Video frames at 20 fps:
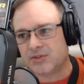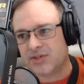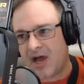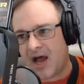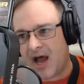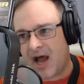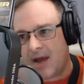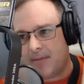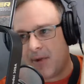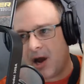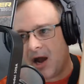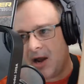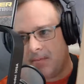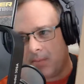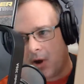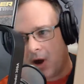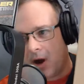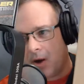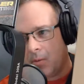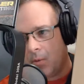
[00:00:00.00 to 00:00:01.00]
time I
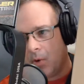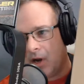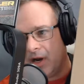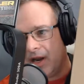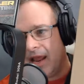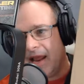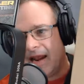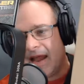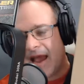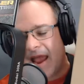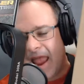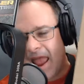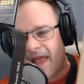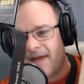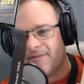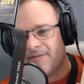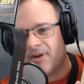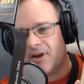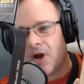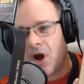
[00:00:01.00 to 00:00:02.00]
bought one, and I
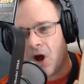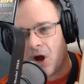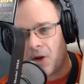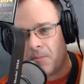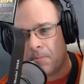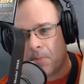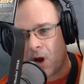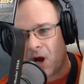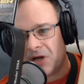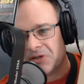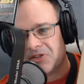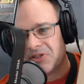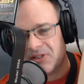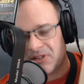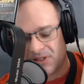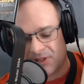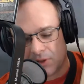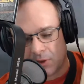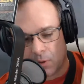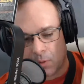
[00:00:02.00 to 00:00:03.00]
haven't unboxed a
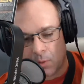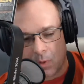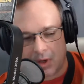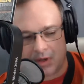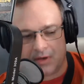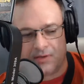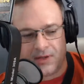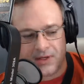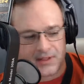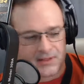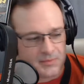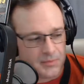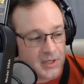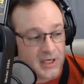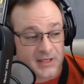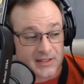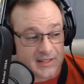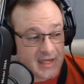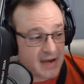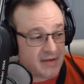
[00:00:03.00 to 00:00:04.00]
single one of these because
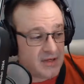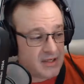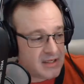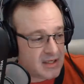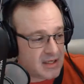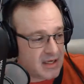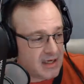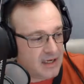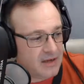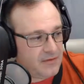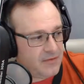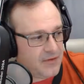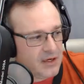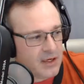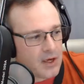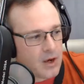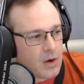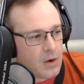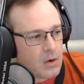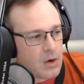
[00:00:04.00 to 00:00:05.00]
I haven't done any
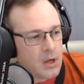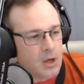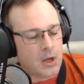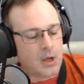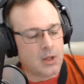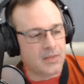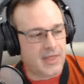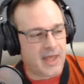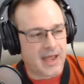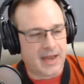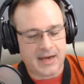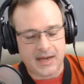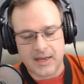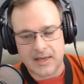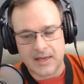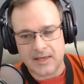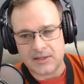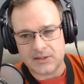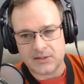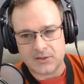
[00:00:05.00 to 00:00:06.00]
video that
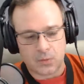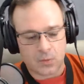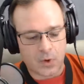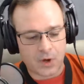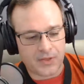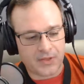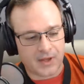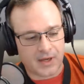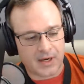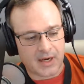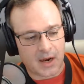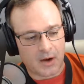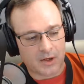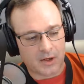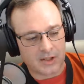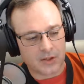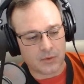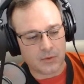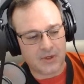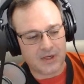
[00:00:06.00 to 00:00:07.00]
is worth it. Now, I
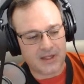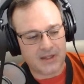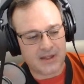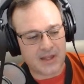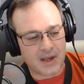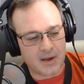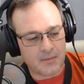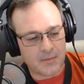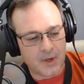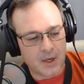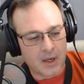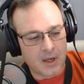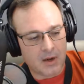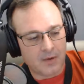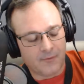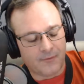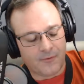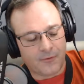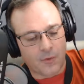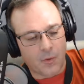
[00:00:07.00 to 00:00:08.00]
don't need them
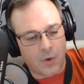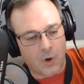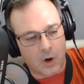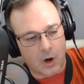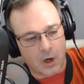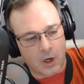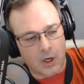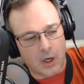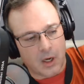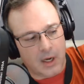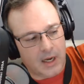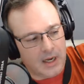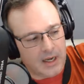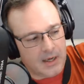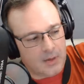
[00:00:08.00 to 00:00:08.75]
for